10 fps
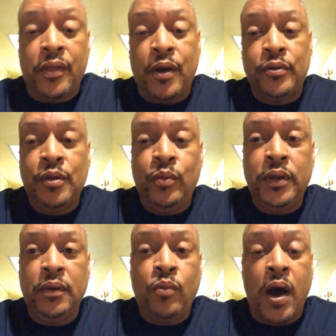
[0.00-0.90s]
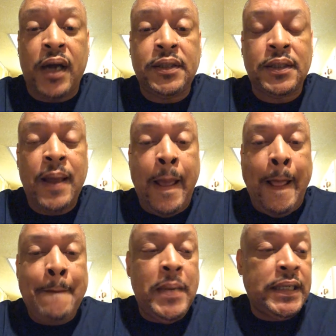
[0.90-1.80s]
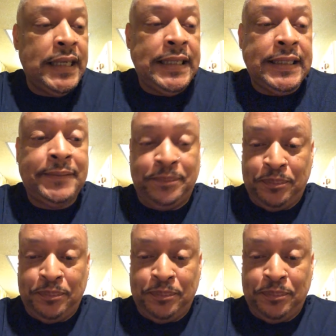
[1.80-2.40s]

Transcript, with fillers: Those who will watch, but again,